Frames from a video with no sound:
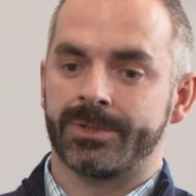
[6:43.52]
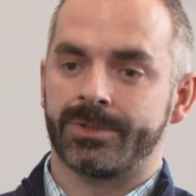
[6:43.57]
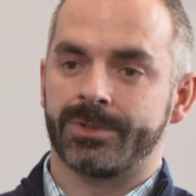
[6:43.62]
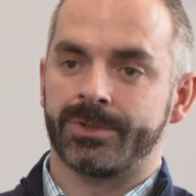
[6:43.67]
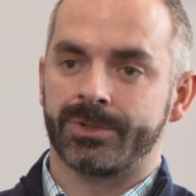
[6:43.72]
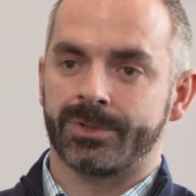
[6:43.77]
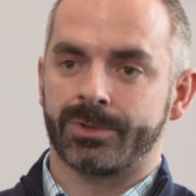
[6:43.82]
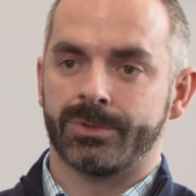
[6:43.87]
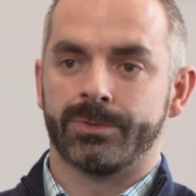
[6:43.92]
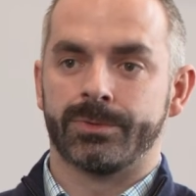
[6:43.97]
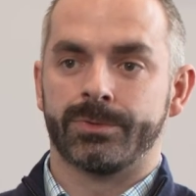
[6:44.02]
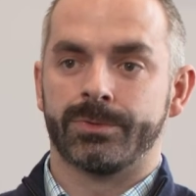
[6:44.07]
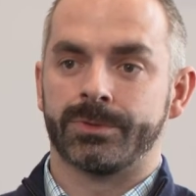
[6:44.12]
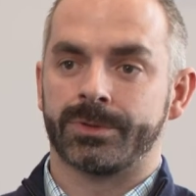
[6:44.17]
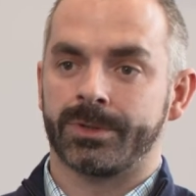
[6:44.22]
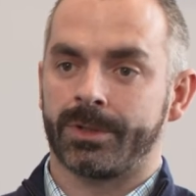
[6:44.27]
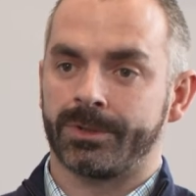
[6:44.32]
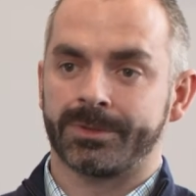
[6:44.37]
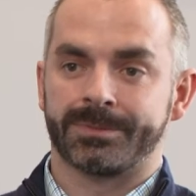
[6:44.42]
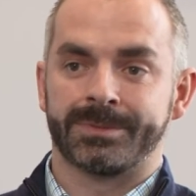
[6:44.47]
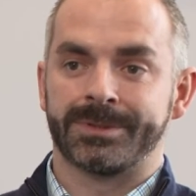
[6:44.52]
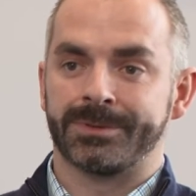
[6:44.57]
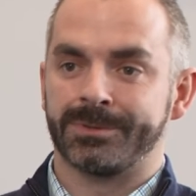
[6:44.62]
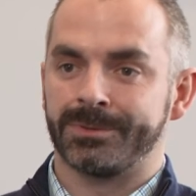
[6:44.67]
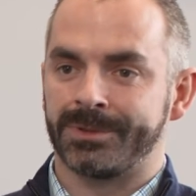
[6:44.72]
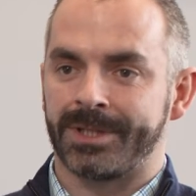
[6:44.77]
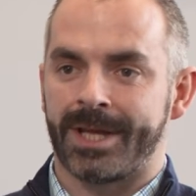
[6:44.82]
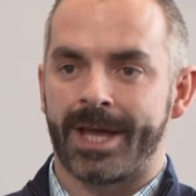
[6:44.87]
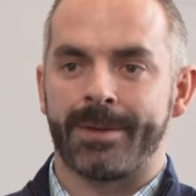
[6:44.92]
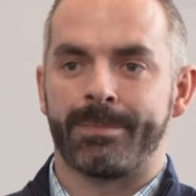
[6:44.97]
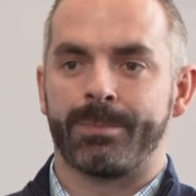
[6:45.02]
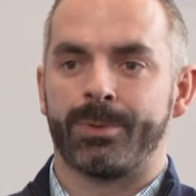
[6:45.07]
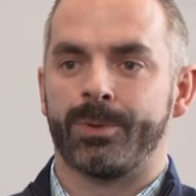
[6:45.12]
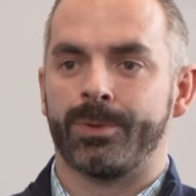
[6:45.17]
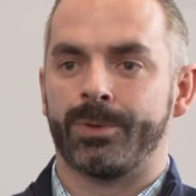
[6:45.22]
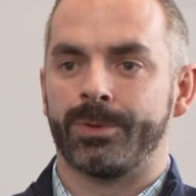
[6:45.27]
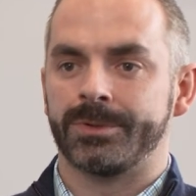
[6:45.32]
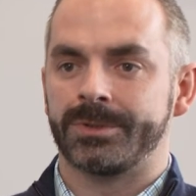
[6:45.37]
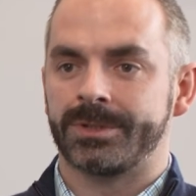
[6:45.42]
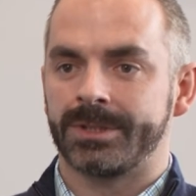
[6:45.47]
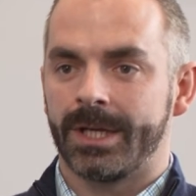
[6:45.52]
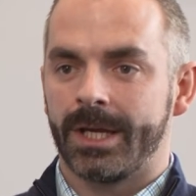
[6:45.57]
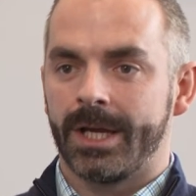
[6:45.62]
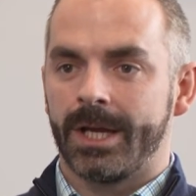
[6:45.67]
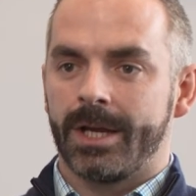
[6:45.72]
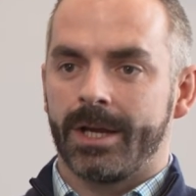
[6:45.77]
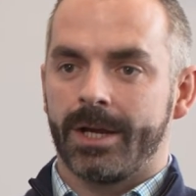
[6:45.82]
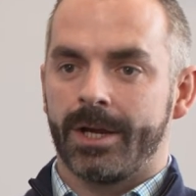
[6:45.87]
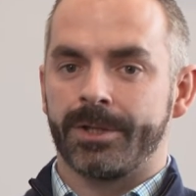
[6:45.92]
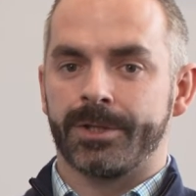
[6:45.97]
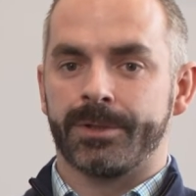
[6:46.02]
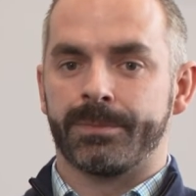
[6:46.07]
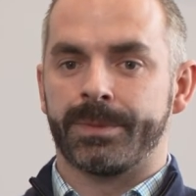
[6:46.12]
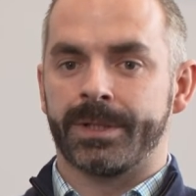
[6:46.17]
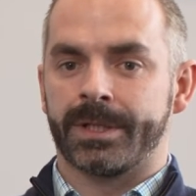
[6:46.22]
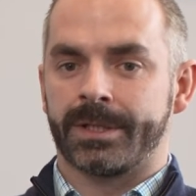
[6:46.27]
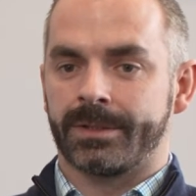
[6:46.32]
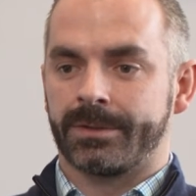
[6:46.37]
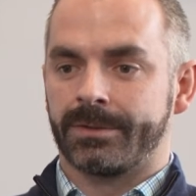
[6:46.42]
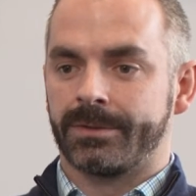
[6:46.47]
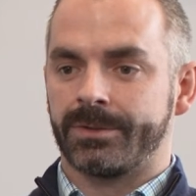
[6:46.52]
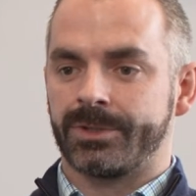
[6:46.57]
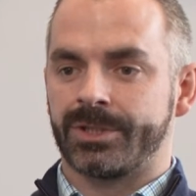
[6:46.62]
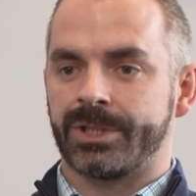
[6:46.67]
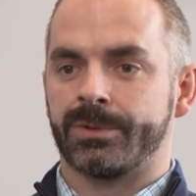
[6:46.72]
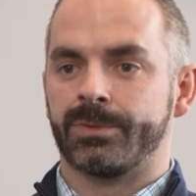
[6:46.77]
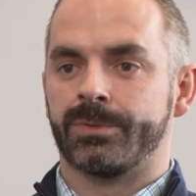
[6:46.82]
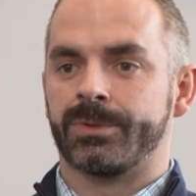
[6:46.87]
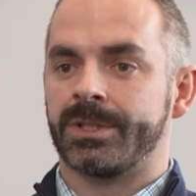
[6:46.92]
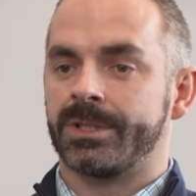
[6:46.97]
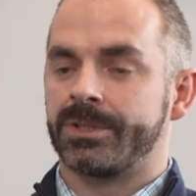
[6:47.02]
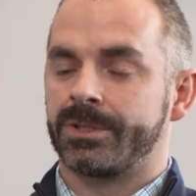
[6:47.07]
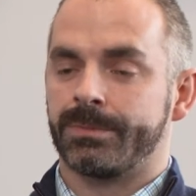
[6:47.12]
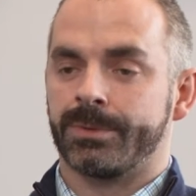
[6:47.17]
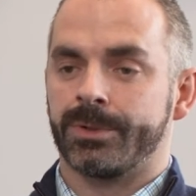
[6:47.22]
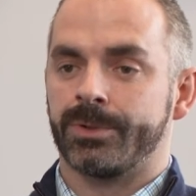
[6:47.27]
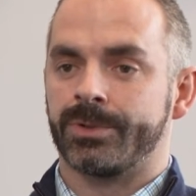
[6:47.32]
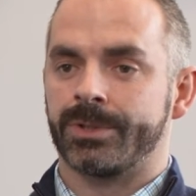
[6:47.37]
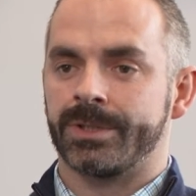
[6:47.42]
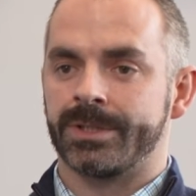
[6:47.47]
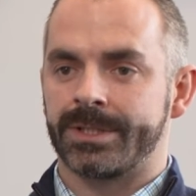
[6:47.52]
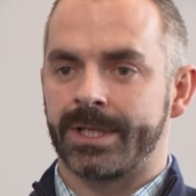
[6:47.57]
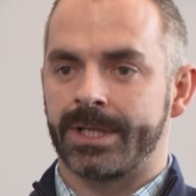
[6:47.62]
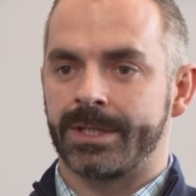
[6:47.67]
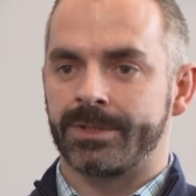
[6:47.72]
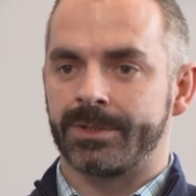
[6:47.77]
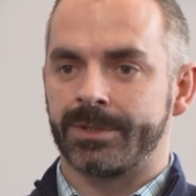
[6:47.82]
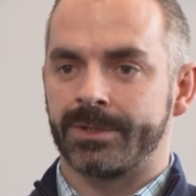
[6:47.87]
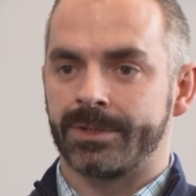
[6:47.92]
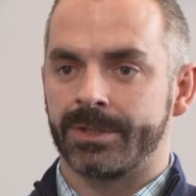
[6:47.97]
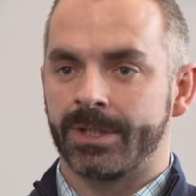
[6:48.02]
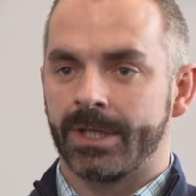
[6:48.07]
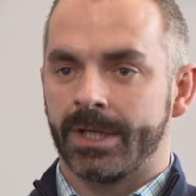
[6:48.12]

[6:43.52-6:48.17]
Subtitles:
such as schools, hospitals, airports, and your big chilled distribution centres.